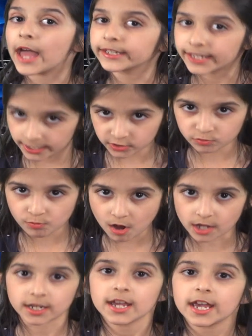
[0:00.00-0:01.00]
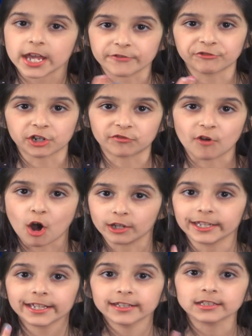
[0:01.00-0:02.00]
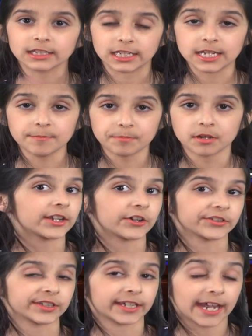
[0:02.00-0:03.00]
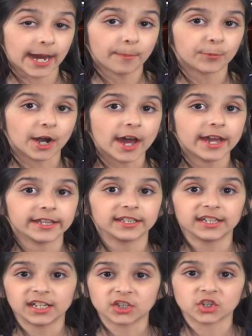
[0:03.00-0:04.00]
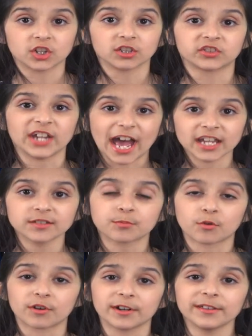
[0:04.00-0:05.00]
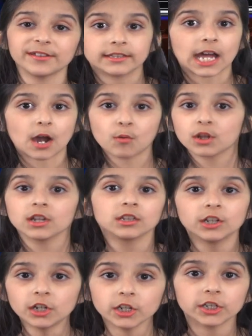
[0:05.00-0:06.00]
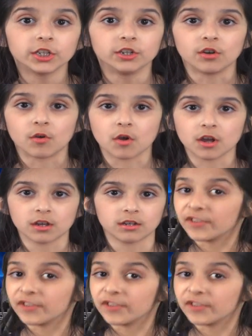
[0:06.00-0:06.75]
And guess what? If you're falling asleep, there is a camera in the digital dashboard that will alert you.